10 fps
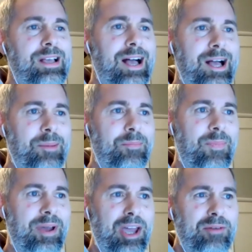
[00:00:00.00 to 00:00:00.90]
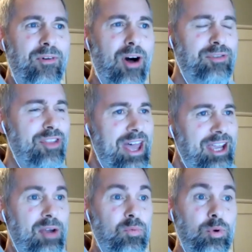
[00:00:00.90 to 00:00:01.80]
Um, I got involved in that,
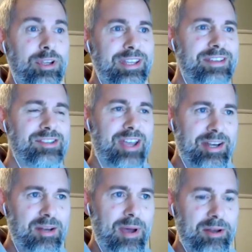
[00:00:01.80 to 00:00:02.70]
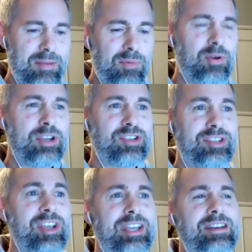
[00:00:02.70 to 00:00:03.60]
got really excited about immigration
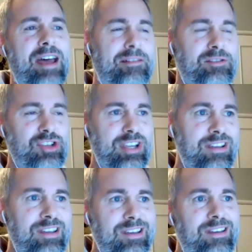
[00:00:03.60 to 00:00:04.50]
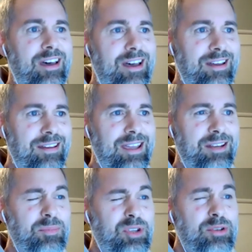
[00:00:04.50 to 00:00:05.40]
technology, uh,
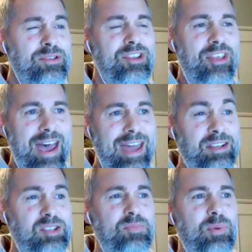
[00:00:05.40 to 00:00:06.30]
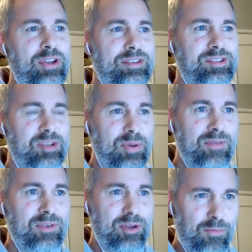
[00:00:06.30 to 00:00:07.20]
and used that experience to
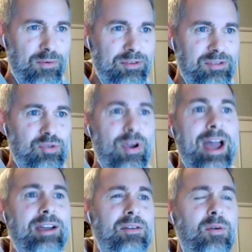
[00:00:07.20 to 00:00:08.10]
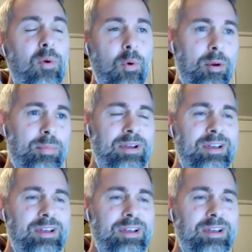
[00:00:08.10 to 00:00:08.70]
pivot over to Tracker Corp.